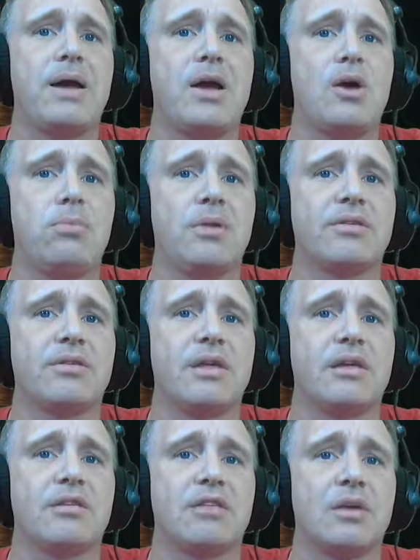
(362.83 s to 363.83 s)
plus
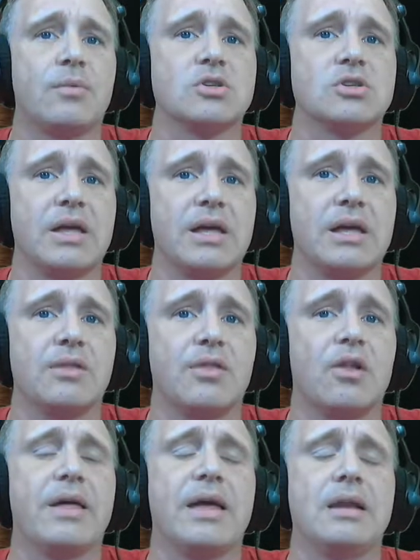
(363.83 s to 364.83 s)
extinguish
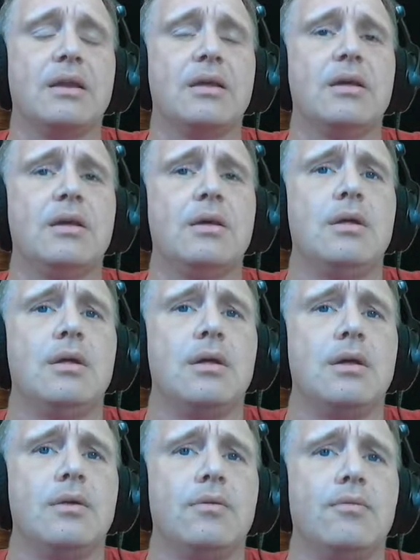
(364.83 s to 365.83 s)
the light
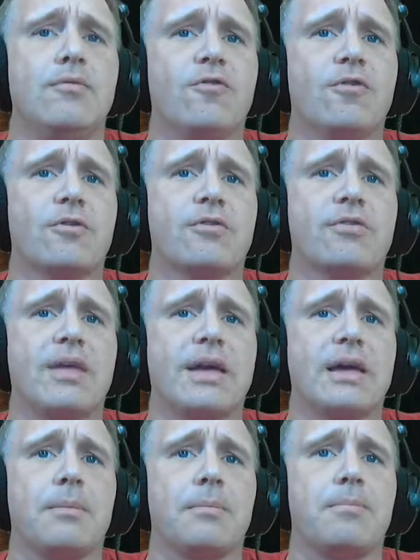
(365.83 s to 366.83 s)
versus
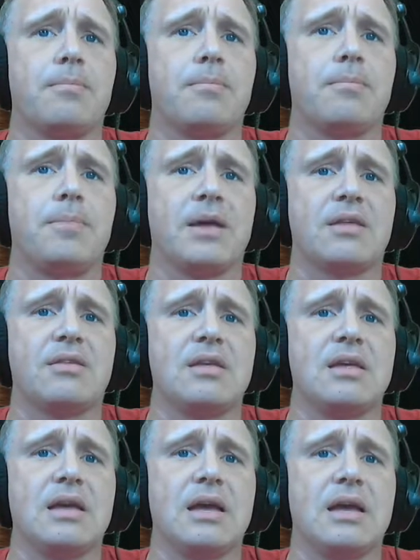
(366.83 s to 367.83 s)
like
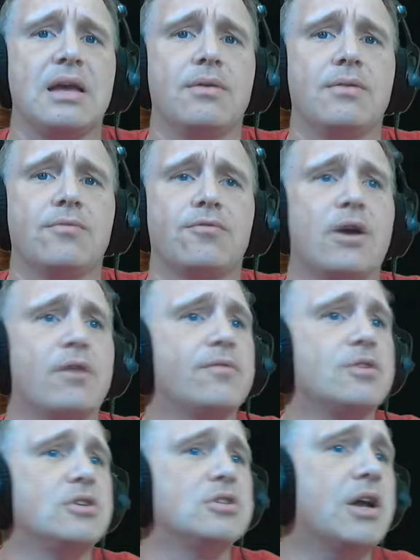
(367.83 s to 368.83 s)
Pixie and
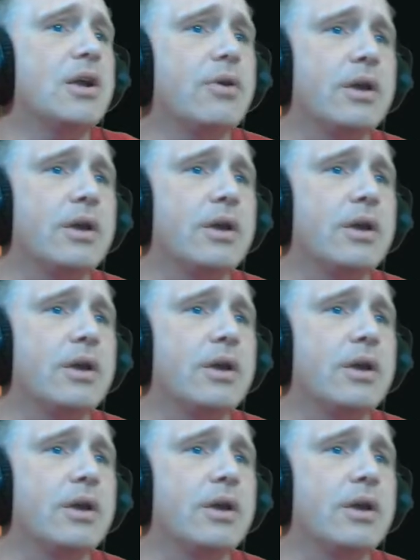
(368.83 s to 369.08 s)
Frostfish Strider.